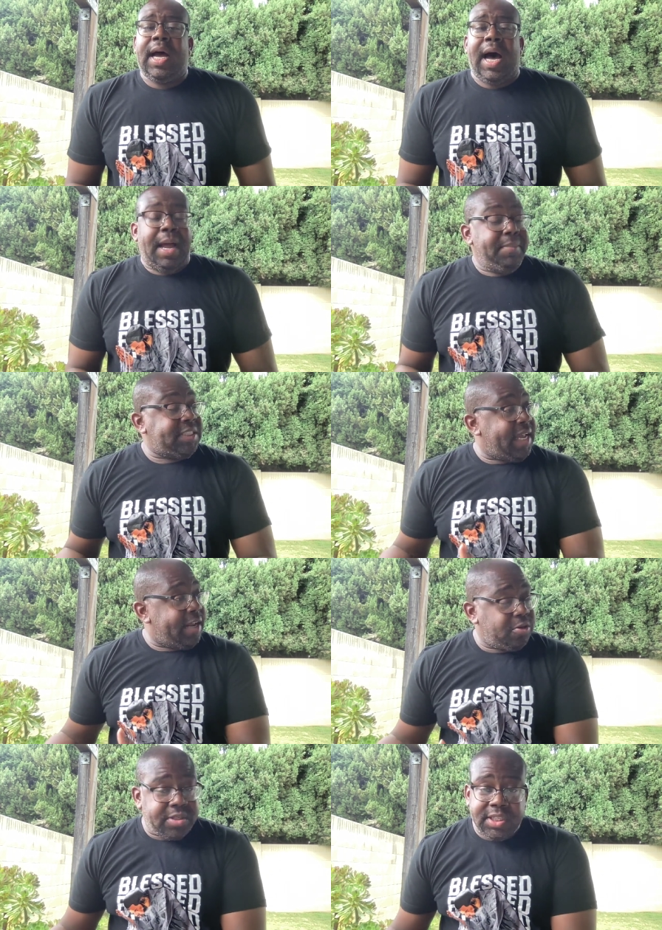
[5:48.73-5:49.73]
I
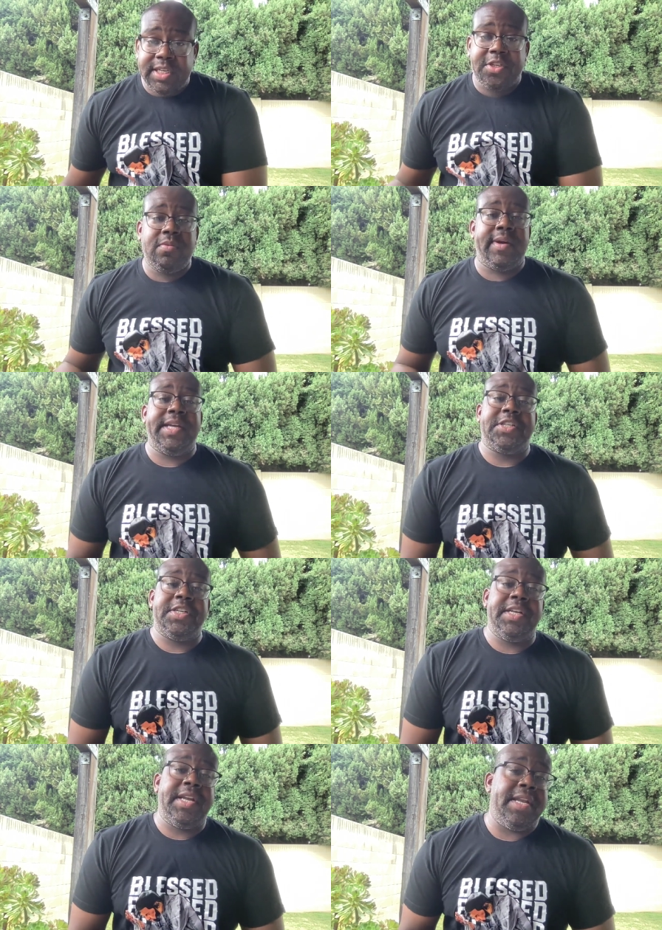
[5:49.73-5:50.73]
mishandled the
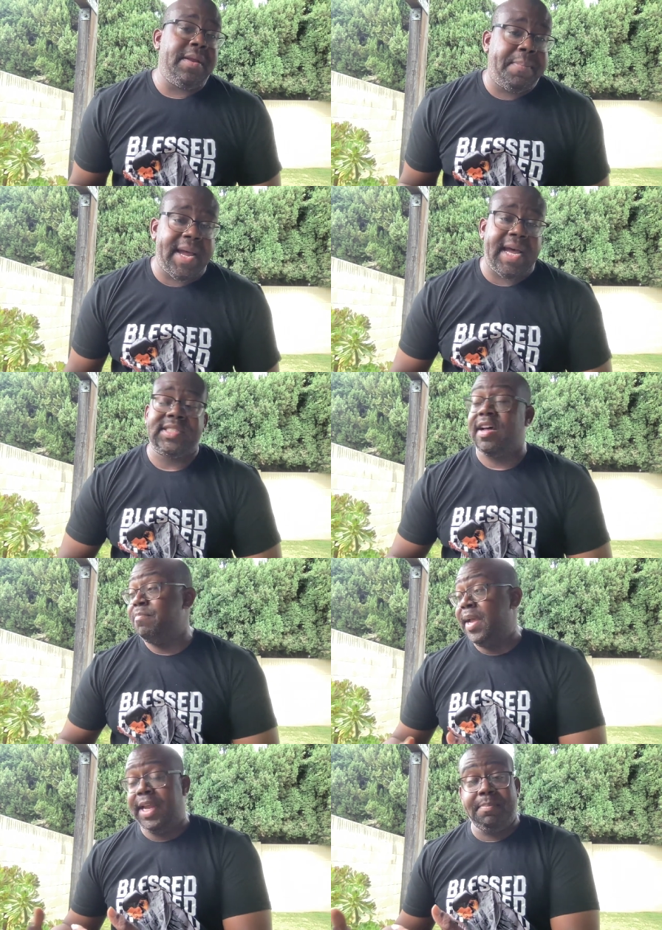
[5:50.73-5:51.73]
situation in the past.
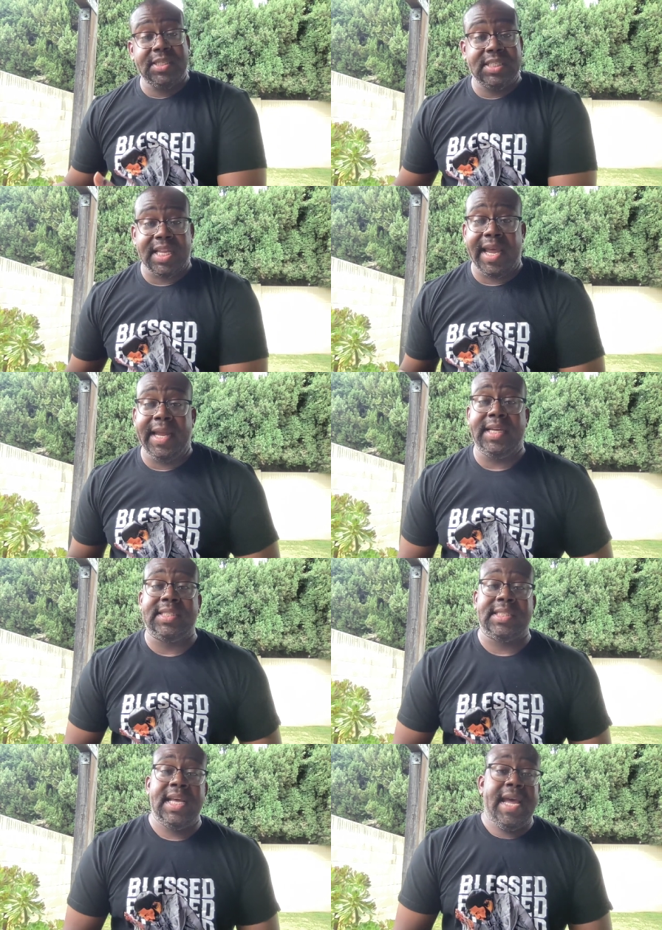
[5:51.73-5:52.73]
I've made
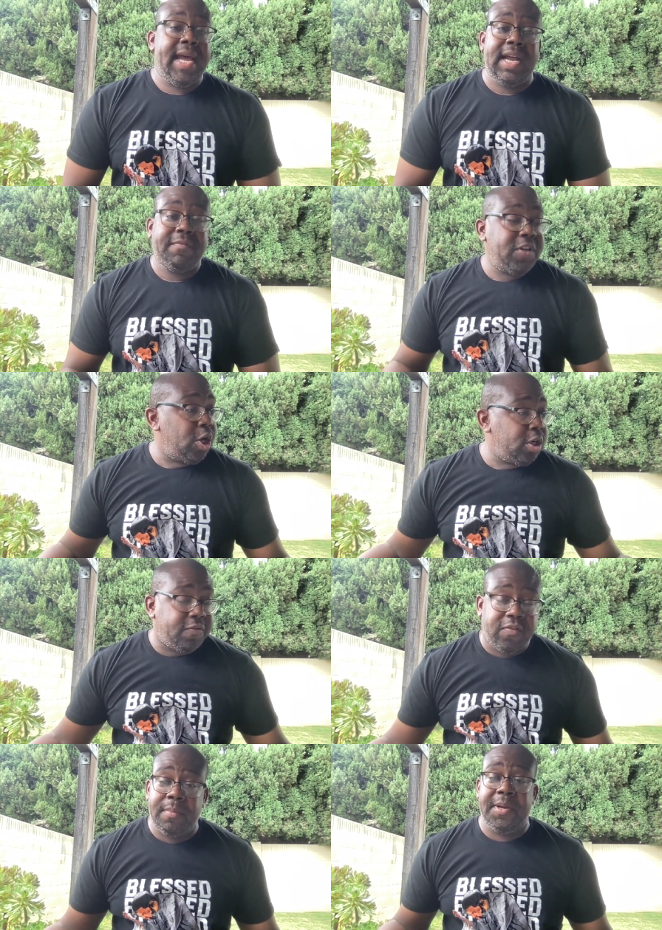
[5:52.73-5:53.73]
mistakes and I've learned
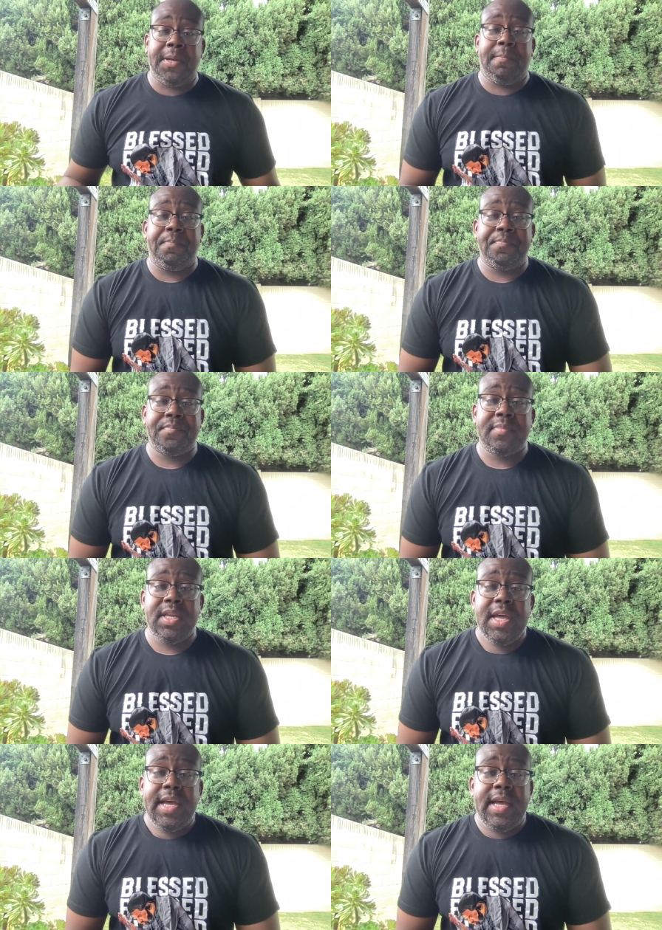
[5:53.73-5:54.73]
from them.
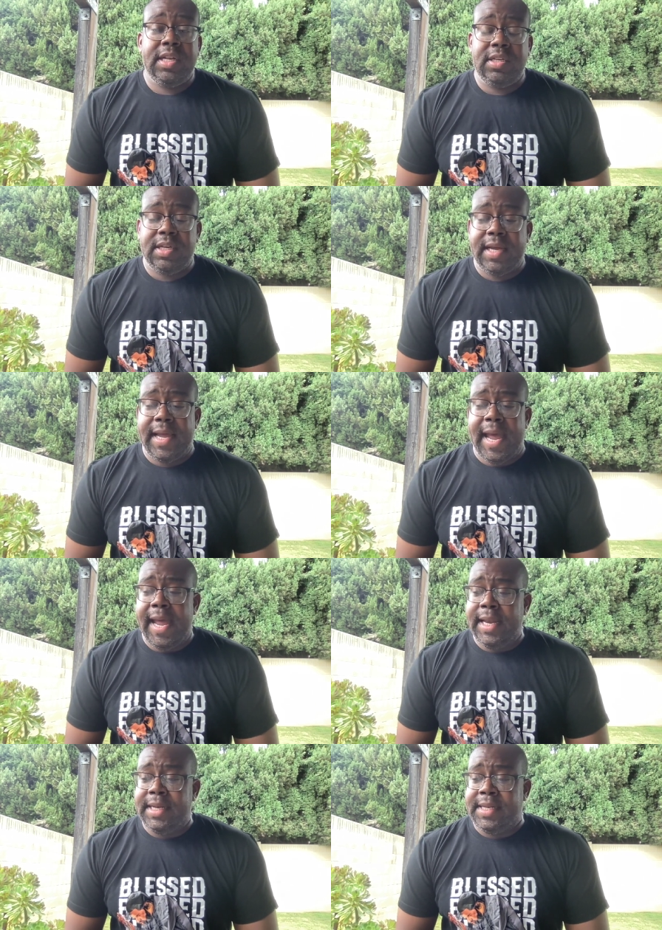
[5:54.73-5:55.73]

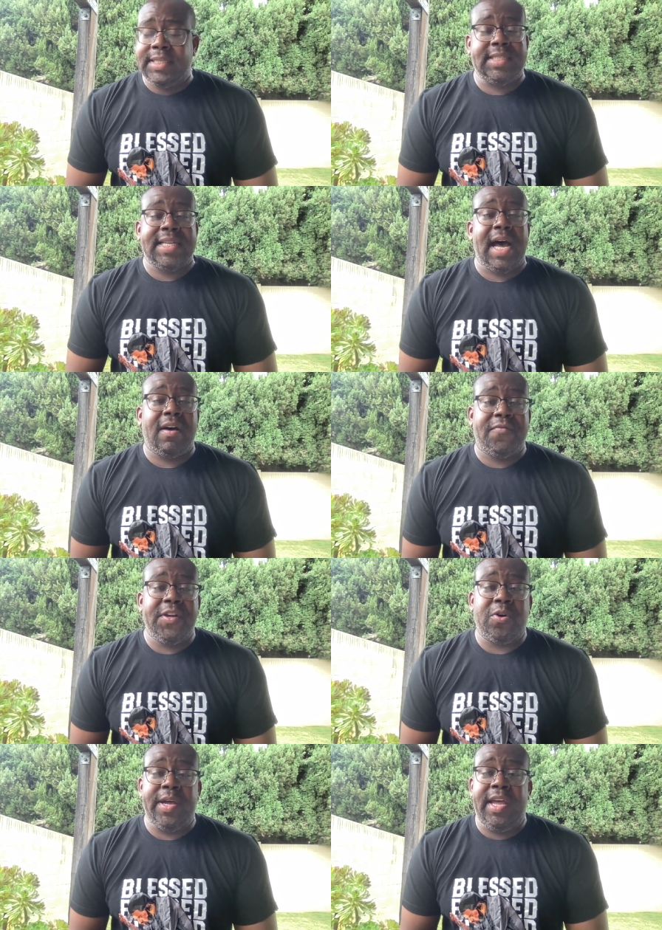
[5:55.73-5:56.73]
And this is how I
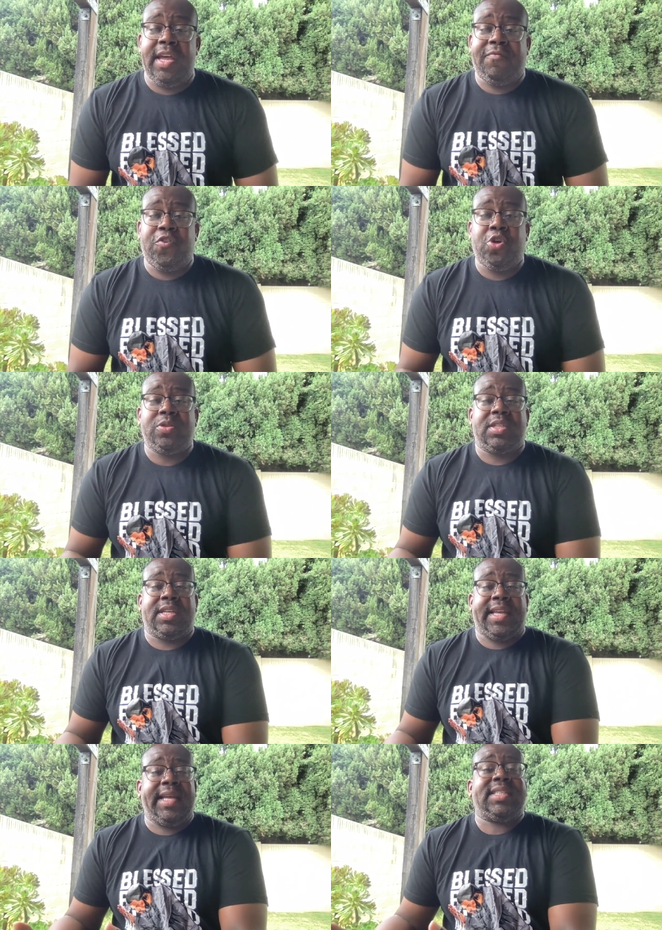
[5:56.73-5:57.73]
feel. If you
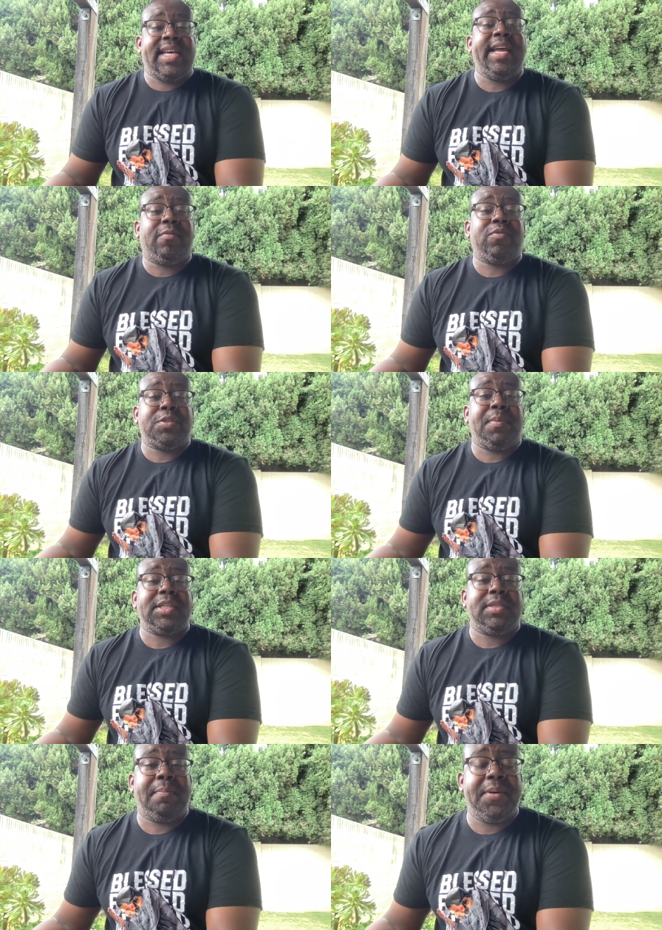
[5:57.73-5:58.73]
can take
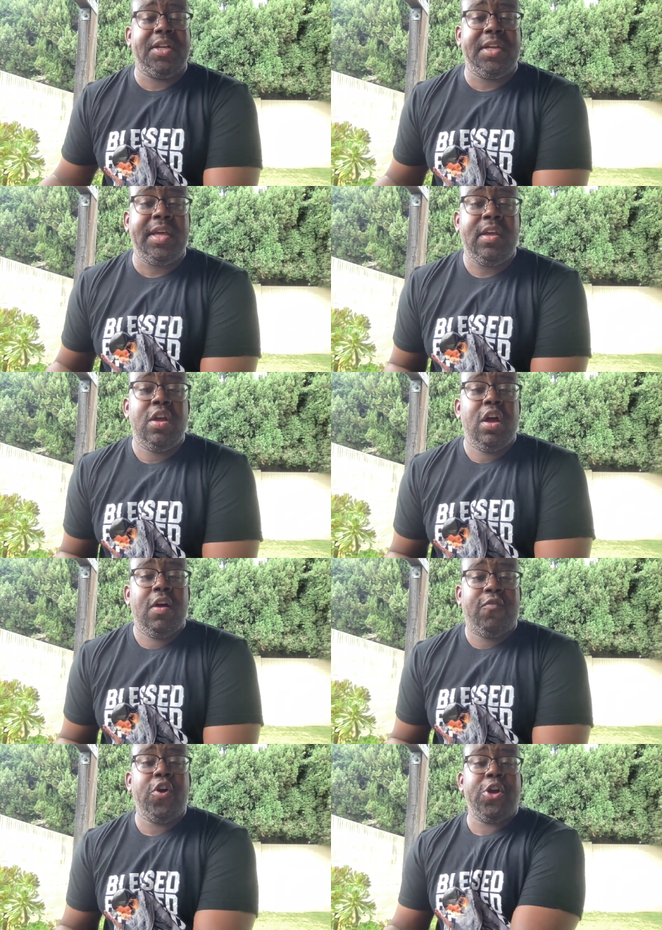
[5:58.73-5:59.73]
responsibility
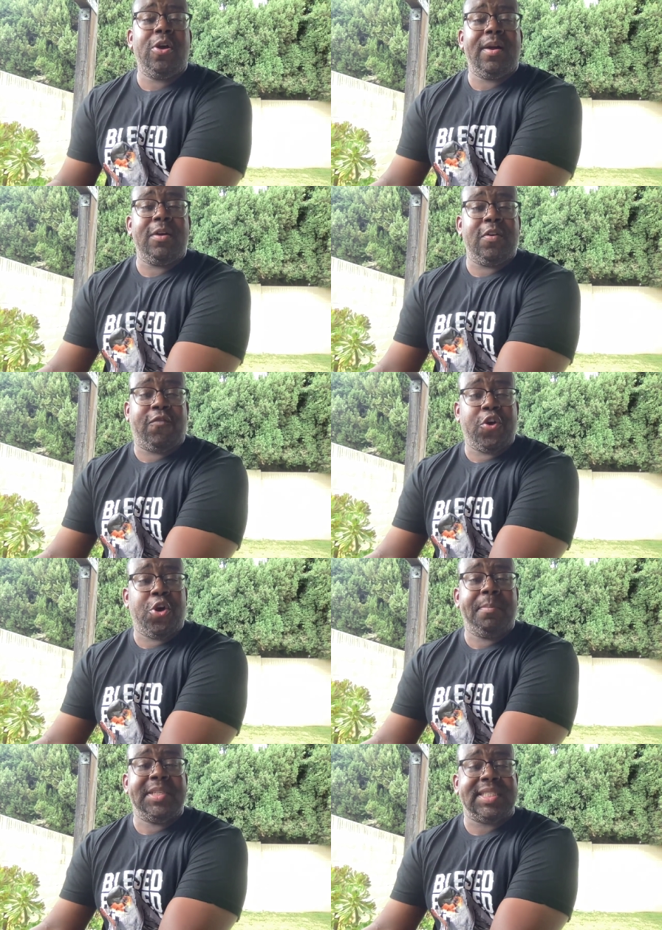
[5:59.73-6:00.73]
for your
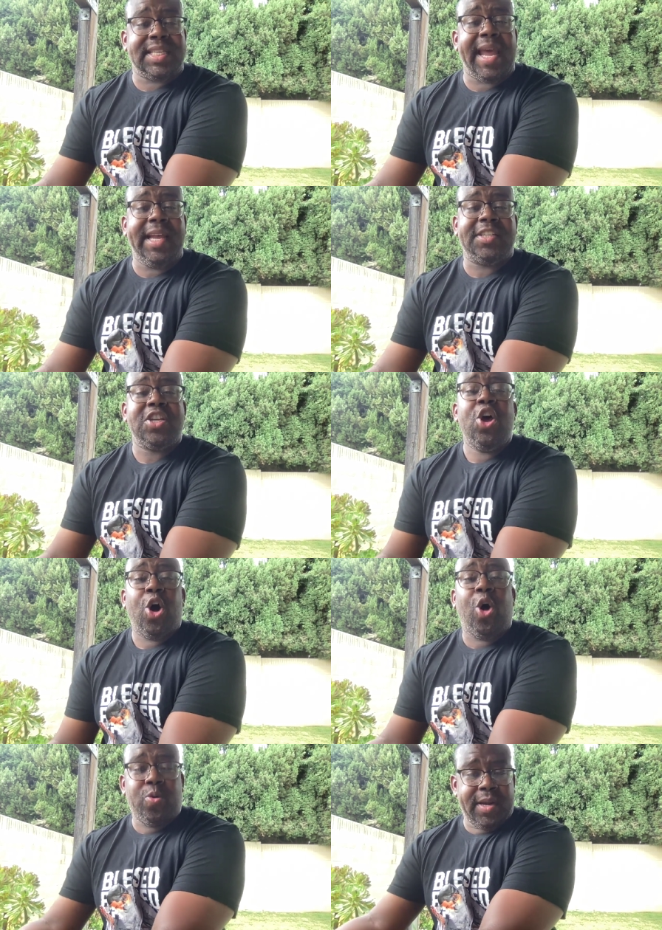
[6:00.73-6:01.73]
mistakes,
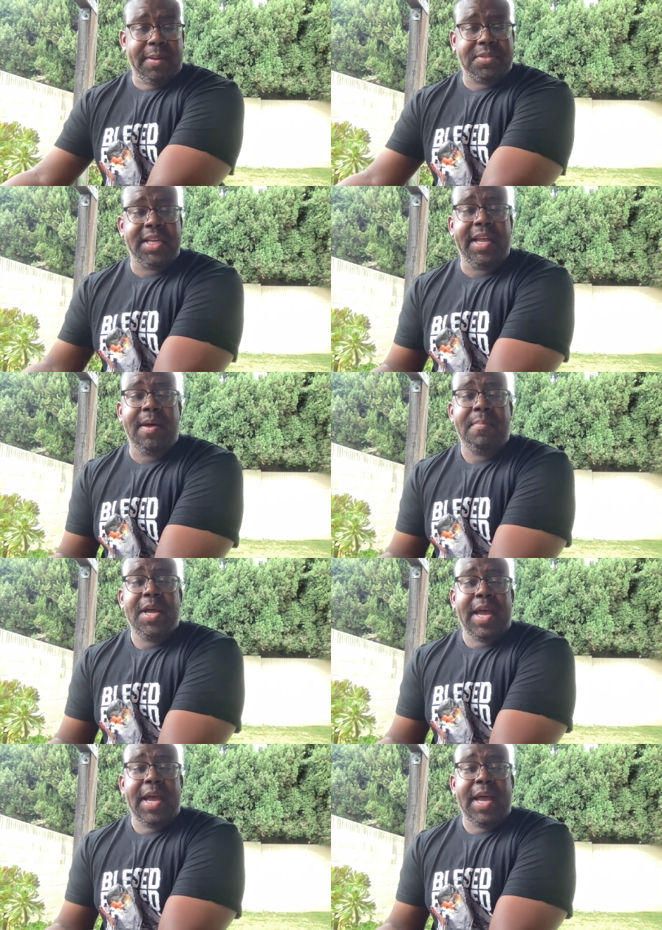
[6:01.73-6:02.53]
own up to them,